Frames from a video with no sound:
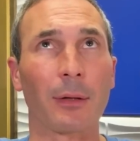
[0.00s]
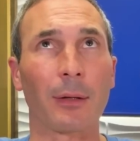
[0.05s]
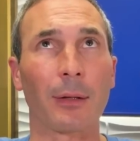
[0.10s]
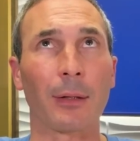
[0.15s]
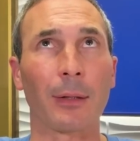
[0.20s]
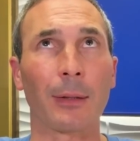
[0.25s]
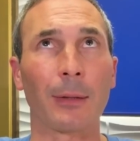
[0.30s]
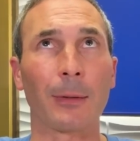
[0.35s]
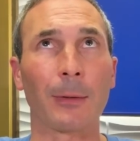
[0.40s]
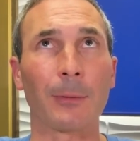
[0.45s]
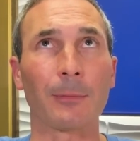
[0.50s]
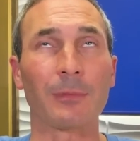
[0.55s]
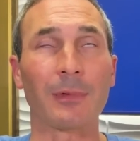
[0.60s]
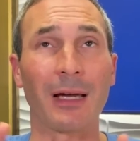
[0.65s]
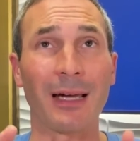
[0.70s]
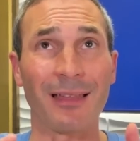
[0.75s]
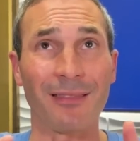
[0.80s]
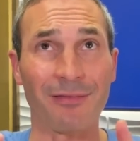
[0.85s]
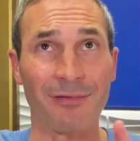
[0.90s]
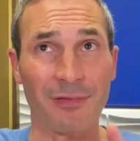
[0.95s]
Um,
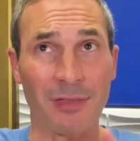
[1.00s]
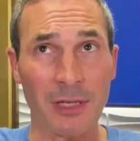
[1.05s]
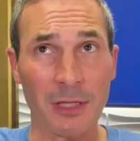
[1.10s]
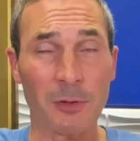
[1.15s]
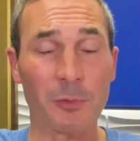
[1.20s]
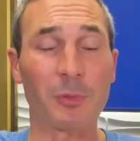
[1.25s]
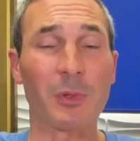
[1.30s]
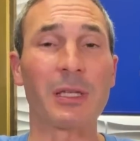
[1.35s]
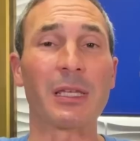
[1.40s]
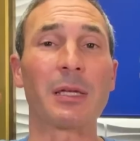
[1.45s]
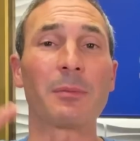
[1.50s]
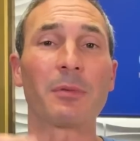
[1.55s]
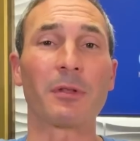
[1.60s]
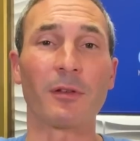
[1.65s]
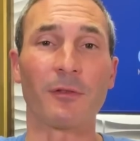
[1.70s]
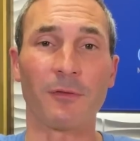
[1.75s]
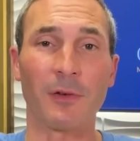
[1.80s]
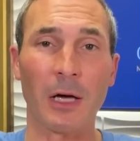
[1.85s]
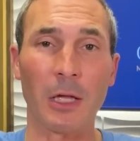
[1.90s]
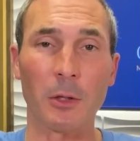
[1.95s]
not this weekend, but the
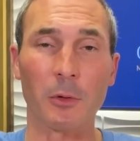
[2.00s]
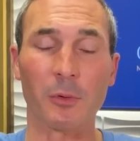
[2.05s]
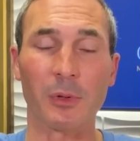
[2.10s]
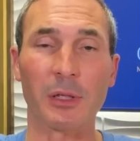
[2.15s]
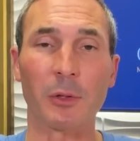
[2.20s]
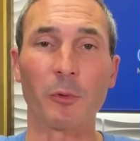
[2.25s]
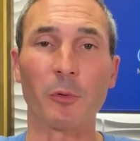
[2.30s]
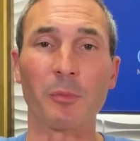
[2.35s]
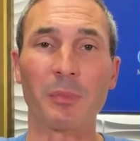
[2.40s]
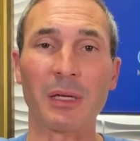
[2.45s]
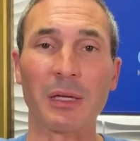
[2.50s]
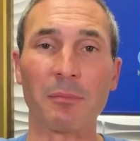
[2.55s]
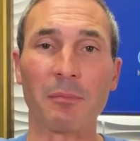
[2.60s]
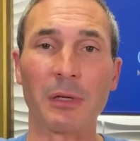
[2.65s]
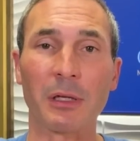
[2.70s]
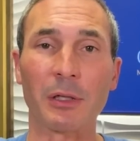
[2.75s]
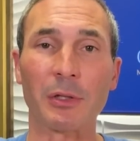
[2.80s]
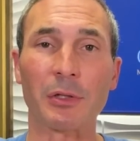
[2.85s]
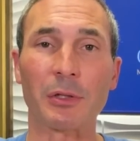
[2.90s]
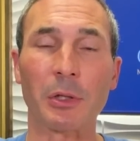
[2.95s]
following weekend we'll be in
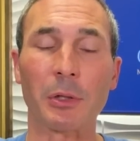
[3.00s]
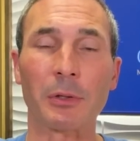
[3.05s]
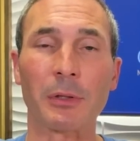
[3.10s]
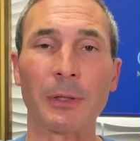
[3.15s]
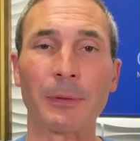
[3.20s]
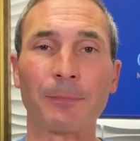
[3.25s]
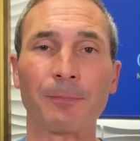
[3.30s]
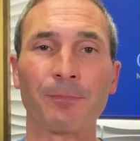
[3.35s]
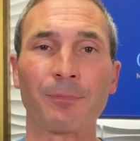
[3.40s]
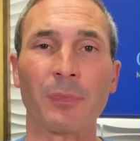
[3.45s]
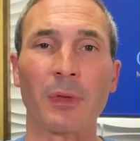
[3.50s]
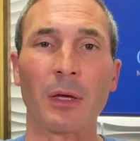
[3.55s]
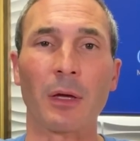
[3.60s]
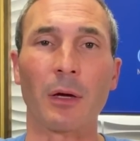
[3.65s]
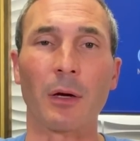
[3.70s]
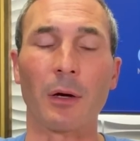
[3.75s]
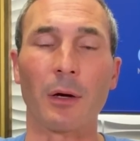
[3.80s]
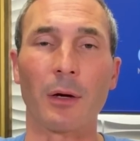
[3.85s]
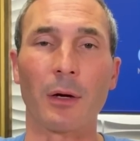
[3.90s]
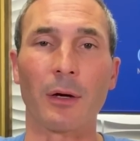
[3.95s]
Minnesota.
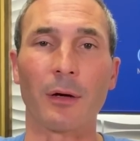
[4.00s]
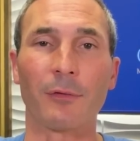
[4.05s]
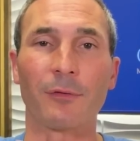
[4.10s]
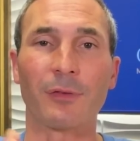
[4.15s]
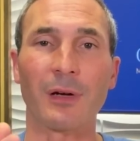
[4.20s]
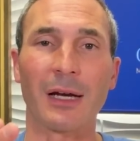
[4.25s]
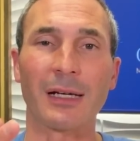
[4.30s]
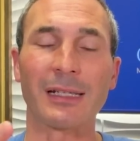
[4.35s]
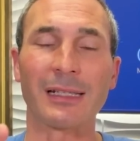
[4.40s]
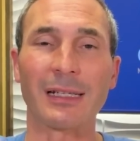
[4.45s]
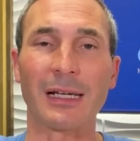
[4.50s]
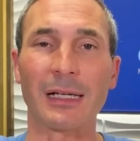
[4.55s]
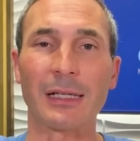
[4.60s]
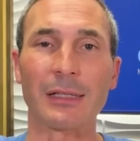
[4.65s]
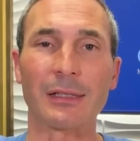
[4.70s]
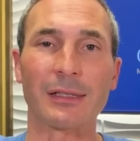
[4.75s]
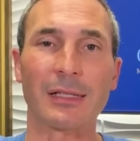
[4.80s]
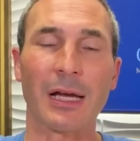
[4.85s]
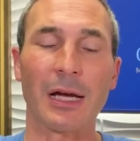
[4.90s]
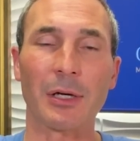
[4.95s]
Uh, Friday
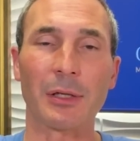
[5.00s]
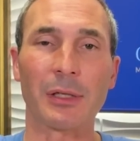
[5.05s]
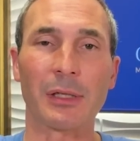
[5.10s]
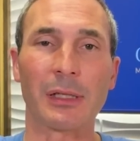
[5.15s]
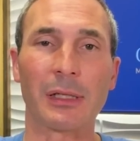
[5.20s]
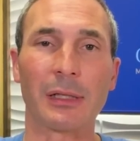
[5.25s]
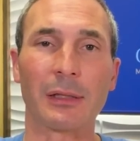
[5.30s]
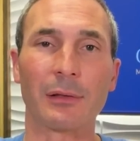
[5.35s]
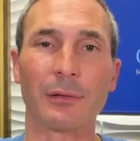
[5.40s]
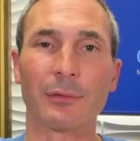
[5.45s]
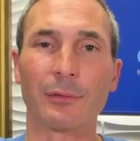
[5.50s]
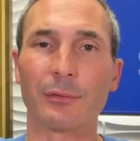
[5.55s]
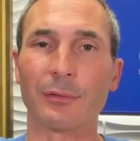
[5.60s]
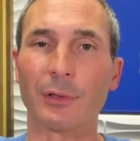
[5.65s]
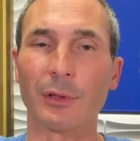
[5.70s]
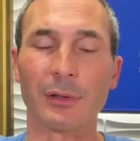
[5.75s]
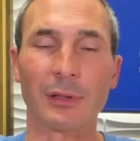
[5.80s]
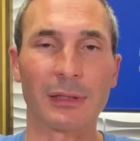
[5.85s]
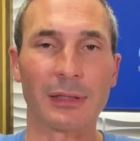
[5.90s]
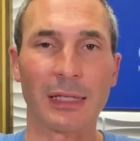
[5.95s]
night, Saturday
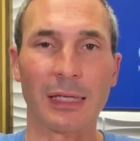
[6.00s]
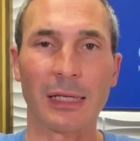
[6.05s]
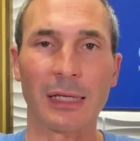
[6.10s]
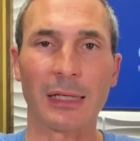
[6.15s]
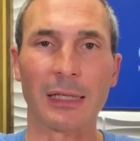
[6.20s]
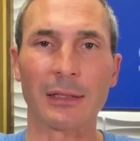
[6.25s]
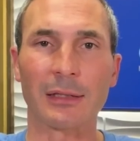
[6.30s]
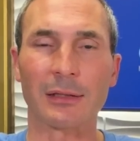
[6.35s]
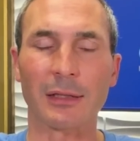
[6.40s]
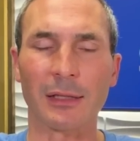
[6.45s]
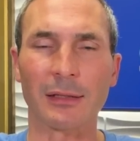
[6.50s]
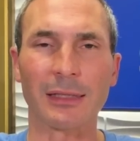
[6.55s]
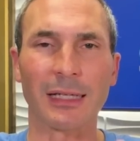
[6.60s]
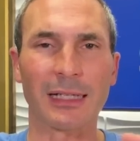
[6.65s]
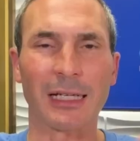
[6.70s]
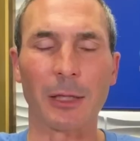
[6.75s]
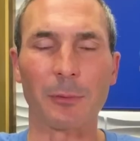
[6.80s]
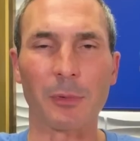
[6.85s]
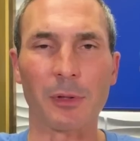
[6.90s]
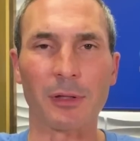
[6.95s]
during the day, Sunday. I
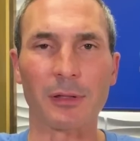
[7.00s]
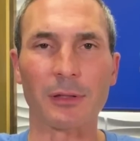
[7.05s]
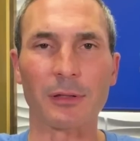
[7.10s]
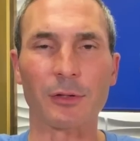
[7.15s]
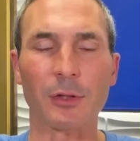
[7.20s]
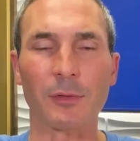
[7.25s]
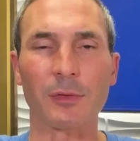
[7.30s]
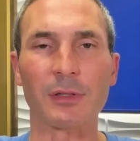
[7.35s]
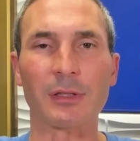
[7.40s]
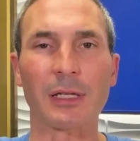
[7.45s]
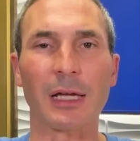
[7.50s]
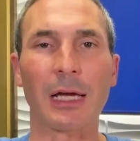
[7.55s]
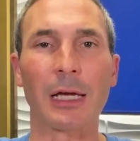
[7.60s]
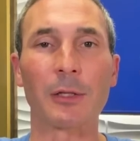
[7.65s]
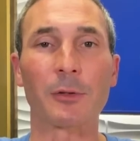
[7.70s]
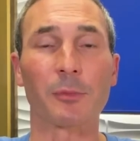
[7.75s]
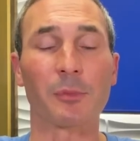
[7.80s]
can't remember the service times.